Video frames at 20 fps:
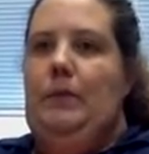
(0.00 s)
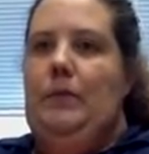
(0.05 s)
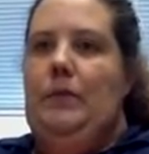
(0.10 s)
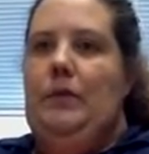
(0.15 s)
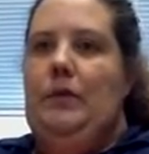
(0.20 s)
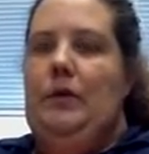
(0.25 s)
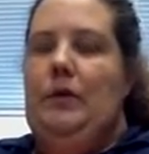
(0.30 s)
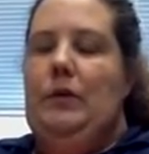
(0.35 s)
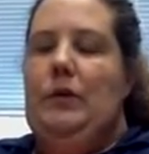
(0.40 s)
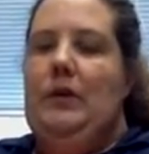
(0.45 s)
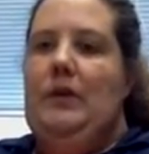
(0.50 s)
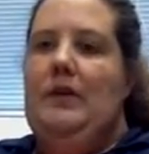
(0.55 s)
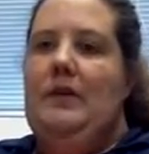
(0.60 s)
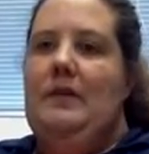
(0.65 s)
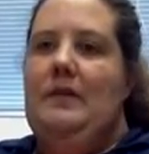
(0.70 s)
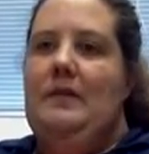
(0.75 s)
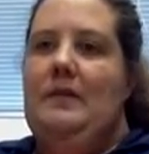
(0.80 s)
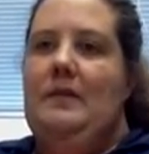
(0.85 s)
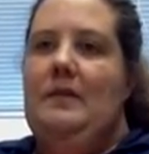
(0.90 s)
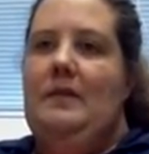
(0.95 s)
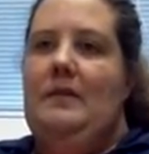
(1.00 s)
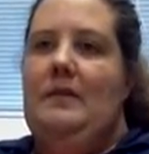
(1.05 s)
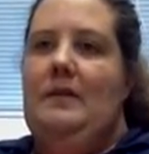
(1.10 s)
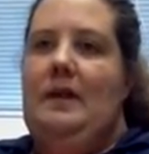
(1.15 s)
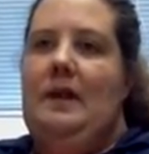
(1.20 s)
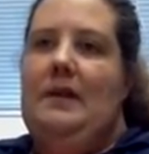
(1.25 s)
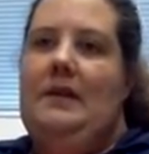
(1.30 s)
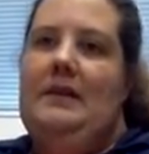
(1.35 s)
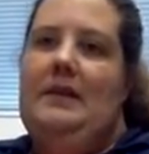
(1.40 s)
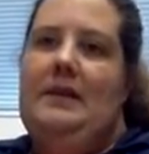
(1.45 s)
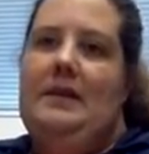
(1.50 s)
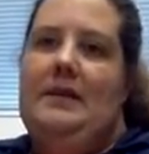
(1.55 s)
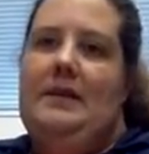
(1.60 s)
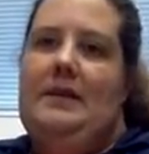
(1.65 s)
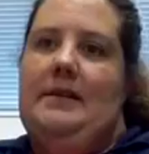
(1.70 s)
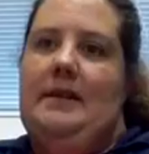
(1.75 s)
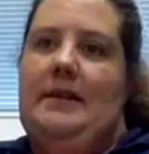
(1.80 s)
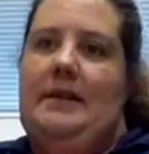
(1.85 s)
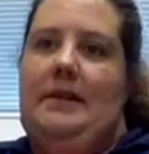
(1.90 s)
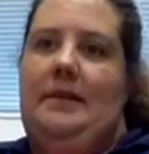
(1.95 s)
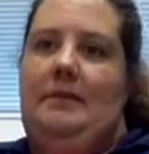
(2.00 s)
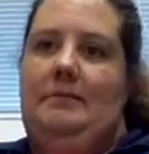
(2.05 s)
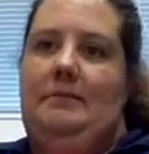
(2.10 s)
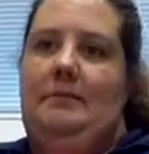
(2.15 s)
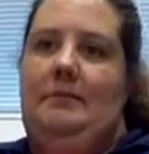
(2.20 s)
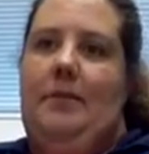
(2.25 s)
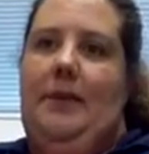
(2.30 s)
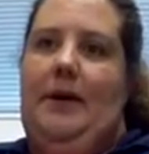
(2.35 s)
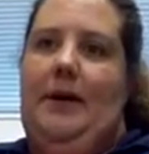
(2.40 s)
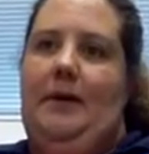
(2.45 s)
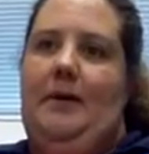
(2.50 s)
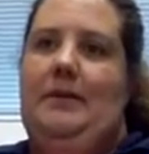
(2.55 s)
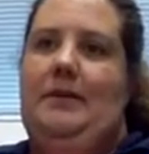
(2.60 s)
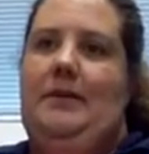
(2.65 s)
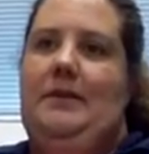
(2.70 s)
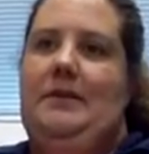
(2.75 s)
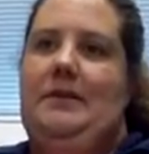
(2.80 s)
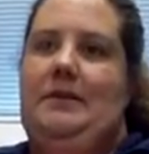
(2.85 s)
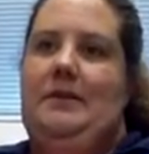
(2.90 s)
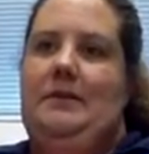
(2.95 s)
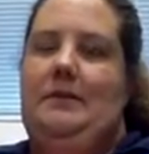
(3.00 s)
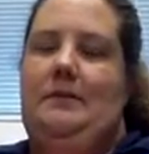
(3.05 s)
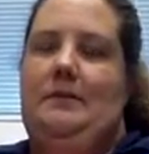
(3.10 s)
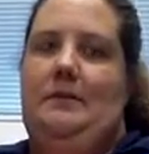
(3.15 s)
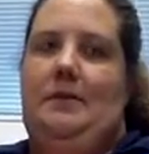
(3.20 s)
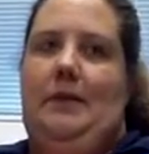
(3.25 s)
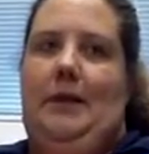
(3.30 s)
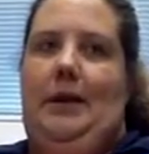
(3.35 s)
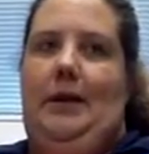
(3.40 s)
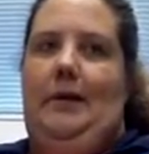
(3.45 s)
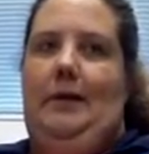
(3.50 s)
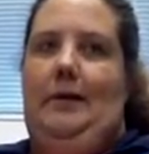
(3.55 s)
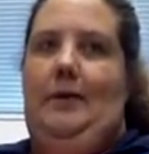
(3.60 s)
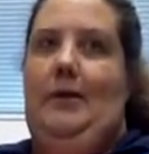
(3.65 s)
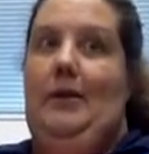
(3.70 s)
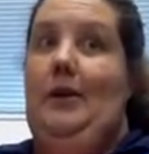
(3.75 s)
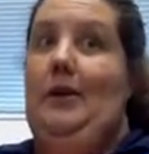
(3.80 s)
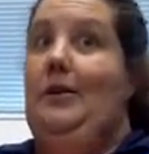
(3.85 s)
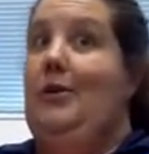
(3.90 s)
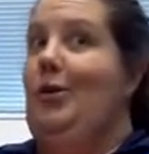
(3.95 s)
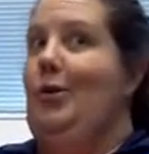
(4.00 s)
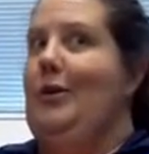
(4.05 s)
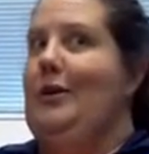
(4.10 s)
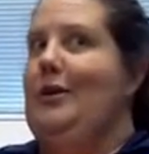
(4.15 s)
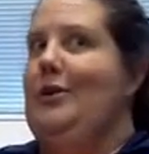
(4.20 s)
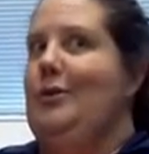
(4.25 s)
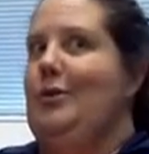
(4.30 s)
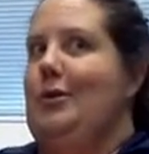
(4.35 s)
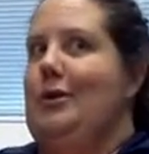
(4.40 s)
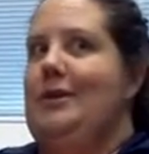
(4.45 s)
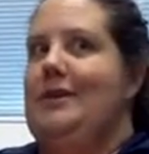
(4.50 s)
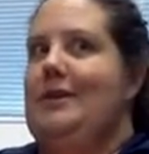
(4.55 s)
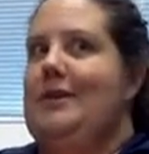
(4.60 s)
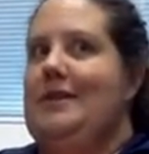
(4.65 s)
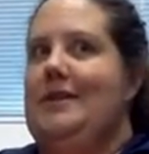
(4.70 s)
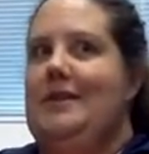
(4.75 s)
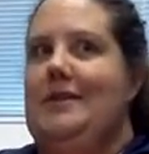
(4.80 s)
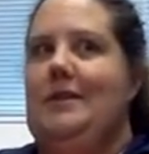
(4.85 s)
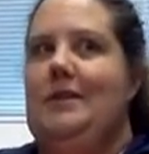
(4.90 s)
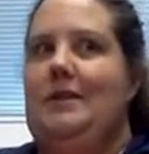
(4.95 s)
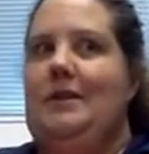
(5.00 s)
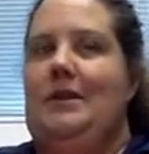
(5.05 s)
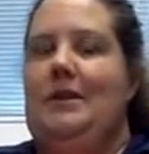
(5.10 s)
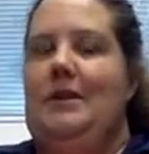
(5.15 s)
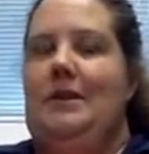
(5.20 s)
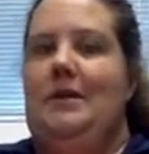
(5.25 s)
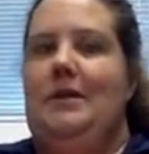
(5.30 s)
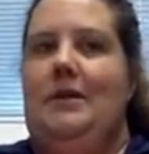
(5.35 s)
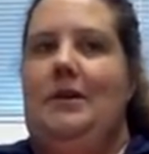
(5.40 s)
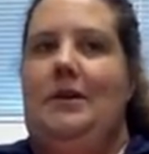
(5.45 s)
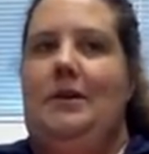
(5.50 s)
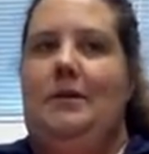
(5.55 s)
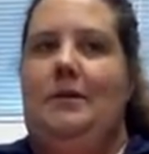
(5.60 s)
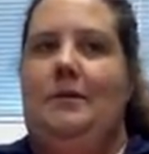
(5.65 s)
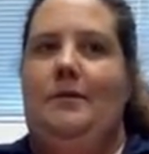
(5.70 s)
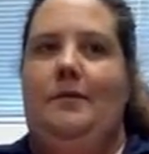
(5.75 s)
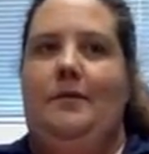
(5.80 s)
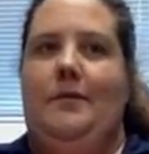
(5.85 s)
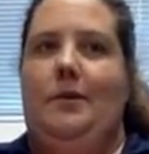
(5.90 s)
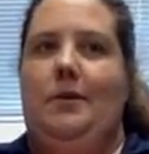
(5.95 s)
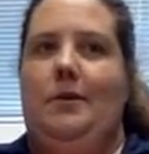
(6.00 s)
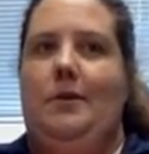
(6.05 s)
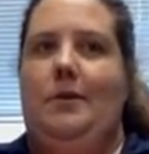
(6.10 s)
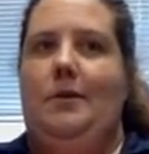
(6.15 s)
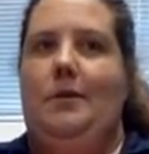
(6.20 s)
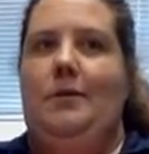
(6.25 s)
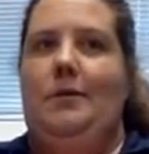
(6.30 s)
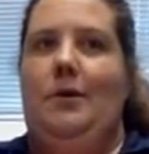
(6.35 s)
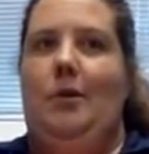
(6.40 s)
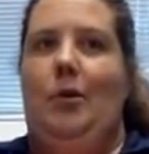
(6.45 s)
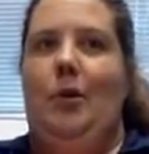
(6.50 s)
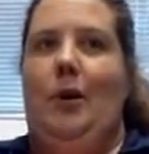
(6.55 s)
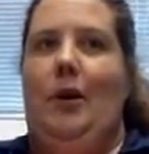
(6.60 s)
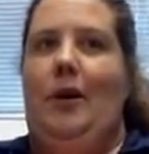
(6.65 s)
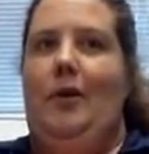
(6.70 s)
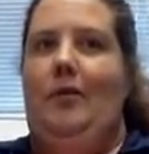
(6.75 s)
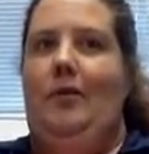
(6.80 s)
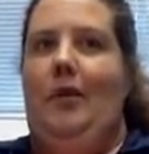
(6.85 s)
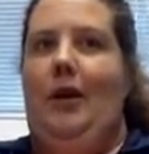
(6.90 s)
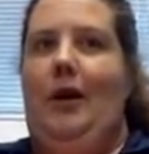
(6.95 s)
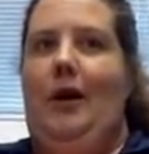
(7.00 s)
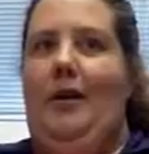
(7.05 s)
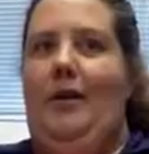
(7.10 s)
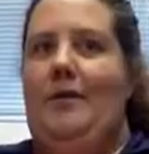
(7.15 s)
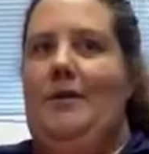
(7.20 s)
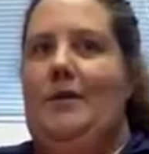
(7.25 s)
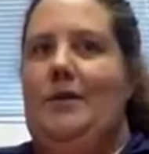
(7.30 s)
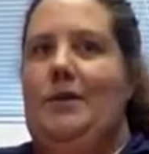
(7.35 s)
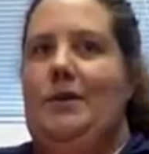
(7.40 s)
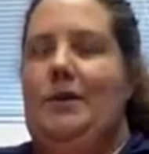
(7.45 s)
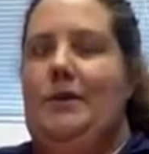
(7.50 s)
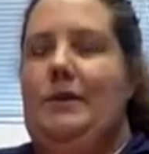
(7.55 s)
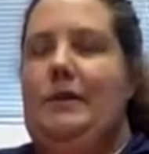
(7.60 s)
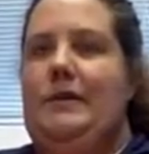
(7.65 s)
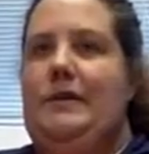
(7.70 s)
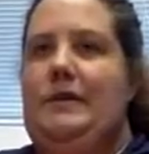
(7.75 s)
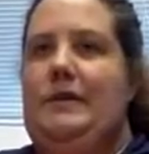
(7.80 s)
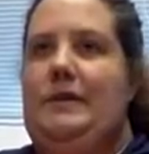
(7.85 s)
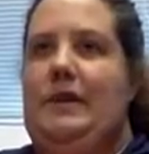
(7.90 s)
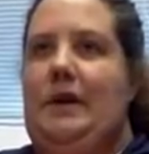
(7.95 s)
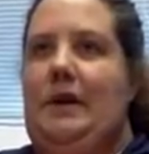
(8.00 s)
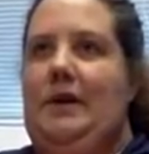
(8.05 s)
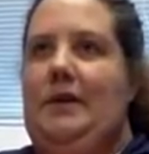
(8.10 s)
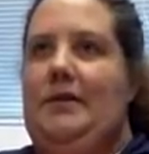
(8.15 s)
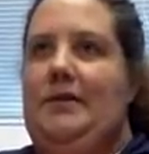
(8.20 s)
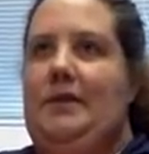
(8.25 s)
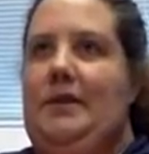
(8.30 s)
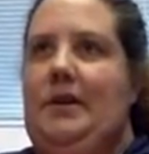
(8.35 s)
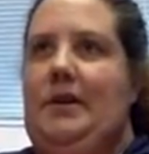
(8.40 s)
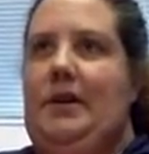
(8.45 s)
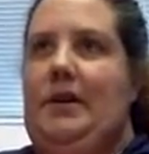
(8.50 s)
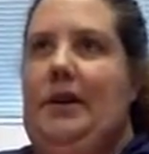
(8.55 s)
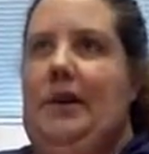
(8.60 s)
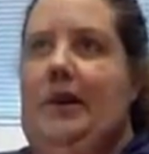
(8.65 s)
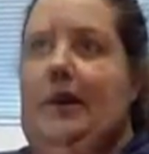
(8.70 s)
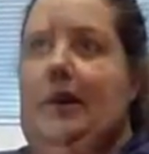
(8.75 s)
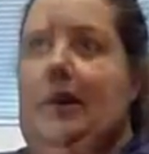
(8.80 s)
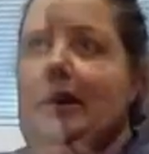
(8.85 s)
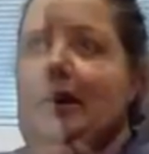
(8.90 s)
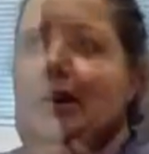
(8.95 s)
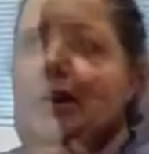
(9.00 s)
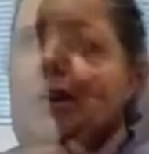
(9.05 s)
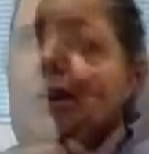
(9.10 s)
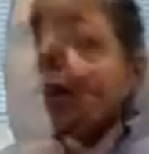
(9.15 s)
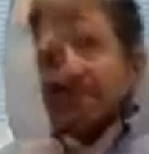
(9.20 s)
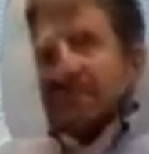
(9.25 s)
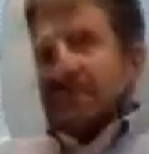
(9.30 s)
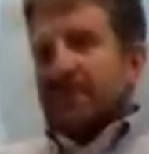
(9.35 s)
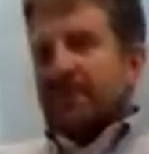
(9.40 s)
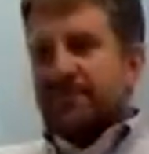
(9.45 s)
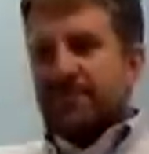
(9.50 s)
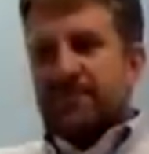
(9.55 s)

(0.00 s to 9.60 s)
So the idea that biology is like the career choice is for a wide variety of students is not necessarily a good one.